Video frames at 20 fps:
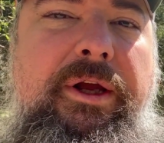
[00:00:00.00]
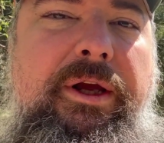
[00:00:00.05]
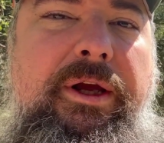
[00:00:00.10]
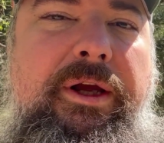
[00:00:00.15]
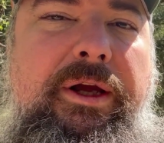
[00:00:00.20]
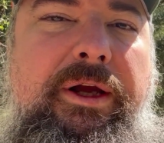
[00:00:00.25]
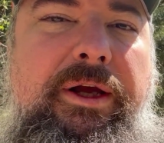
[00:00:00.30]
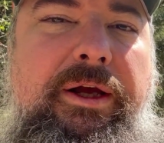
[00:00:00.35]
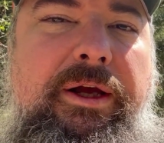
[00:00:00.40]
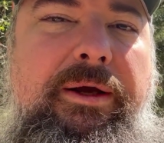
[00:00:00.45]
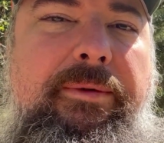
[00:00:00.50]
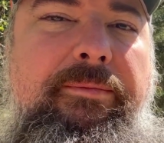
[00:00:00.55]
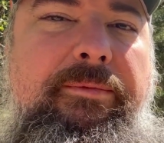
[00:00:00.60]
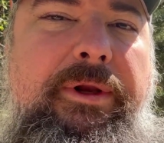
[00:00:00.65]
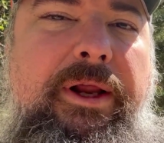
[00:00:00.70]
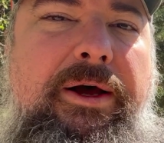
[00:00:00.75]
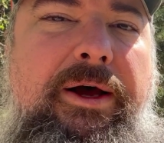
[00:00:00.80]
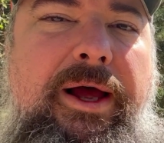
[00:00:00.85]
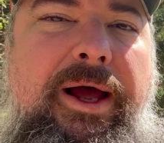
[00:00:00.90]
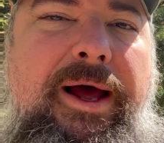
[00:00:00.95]

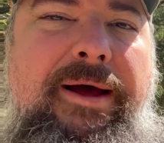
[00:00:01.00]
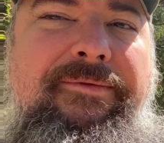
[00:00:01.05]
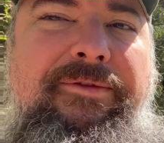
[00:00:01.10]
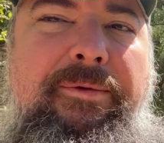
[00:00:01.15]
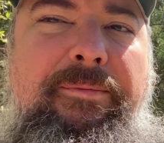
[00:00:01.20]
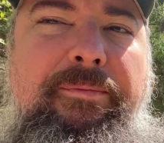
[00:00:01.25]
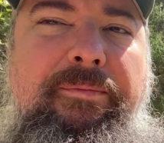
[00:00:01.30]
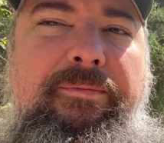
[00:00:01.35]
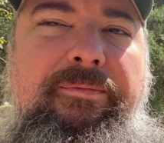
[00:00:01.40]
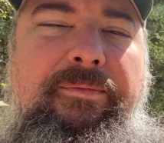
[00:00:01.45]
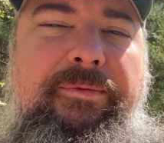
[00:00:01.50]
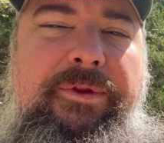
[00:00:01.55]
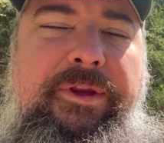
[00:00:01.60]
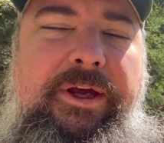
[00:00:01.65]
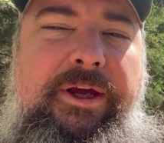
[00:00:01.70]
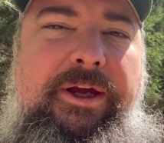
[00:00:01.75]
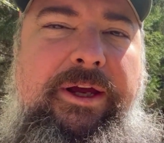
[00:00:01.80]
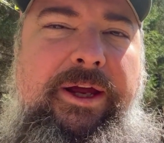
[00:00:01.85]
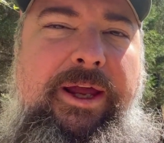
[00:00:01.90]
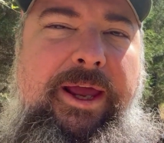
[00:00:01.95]
Now I have
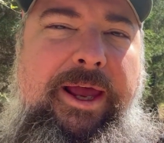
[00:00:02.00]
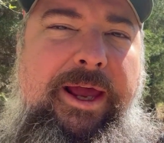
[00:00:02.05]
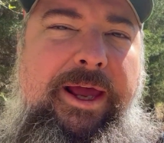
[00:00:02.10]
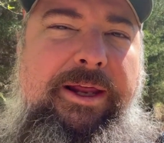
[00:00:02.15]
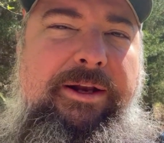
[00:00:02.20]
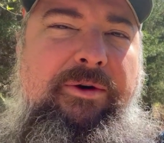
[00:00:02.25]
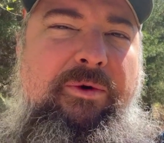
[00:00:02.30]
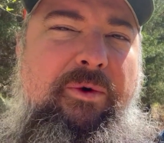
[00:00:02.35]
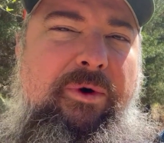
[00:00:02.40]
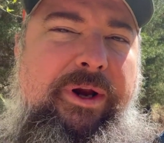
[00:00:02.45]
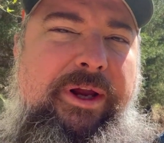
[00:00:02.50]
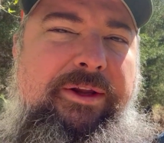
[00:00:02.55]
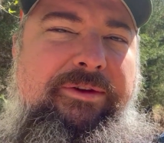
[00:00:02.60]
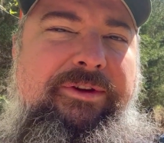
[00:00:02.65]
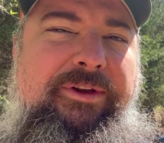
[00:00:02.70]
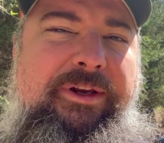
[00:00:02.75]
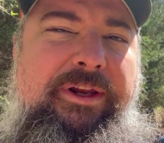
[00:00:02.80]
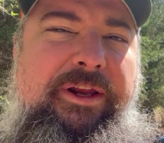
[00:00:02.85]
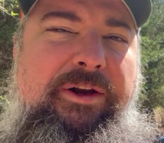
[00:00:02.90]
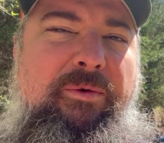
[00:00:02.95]
the head
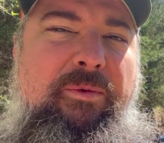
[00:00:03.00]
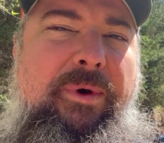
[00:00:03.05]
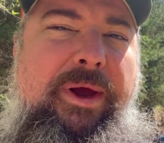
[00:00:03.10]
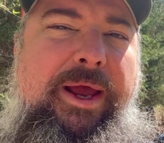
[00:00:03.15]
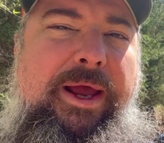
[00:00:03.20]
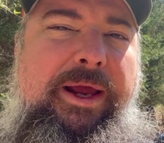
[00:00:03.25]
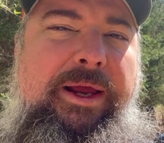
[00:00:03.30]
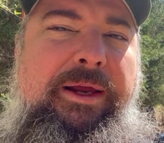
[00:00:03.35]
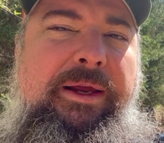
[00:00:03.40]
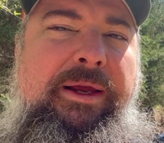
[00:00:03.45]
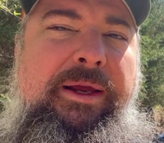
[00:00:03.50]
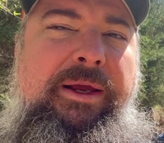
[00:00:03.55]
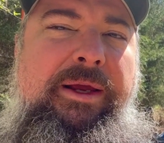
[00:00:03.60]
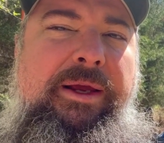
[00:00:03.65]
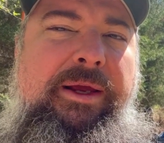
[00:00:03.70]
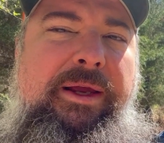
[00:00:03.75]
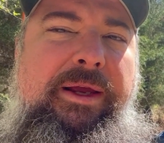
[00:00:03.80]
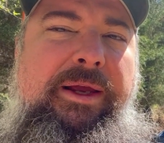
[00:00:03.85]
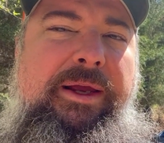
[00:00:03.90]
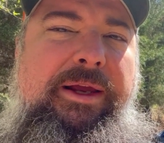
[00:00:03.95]
oriented in the way
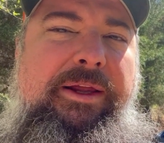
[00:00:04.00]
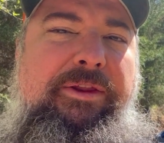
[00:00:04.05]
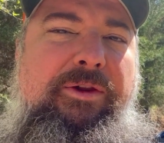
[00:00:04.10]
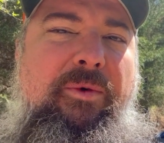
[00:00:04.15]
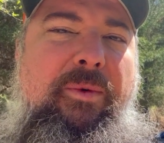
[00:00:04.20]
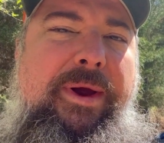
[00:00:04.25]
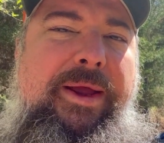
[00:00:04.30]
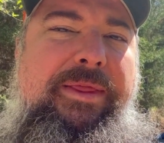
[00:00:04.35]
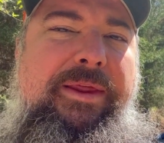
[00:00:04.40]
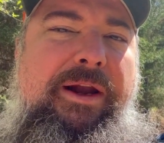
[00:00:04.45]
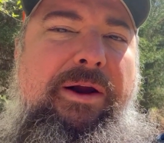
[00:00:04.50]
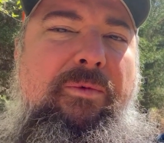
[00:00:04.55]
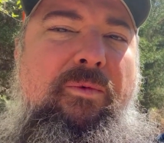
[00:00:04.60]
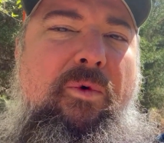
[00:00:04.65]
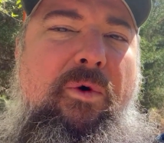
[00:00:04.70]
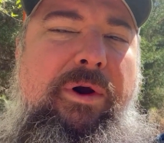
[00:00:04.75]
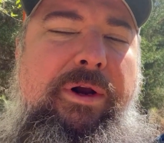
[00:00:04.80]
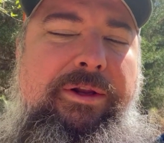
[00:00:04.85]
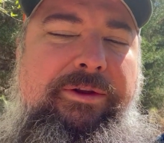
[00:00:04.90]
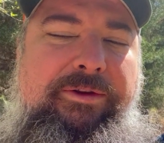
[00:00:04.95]
that I
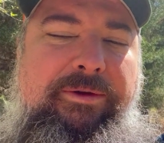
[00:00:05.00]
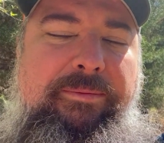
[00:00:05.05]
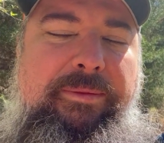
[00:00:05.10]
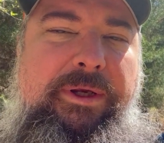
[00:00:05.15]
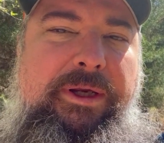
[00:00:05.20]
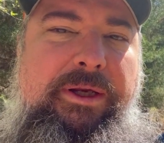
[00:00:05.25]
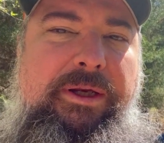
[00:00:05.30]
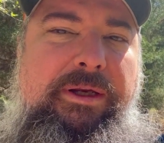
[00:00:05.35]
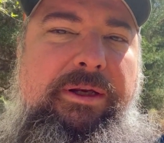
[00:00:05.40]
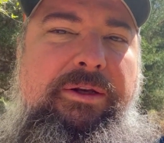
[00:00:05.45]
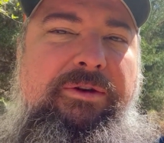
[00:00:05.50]
want it to be.